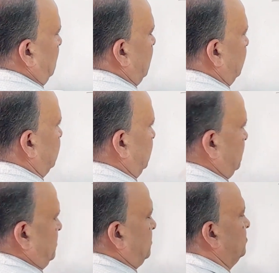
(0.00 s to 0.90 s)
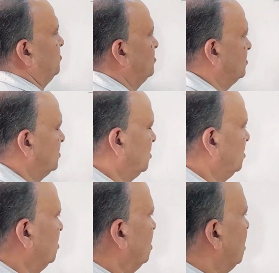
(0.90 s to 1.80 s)
like this.
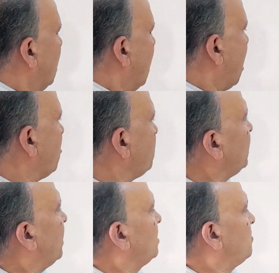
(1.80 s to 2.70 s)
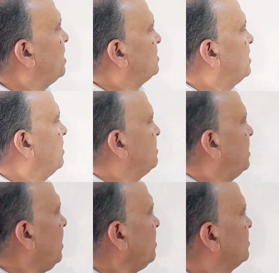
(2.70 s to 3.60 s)
How many elements are
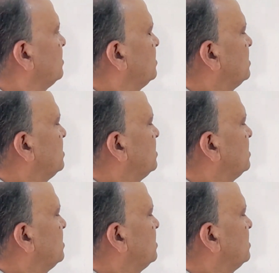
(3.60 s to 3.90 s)
there?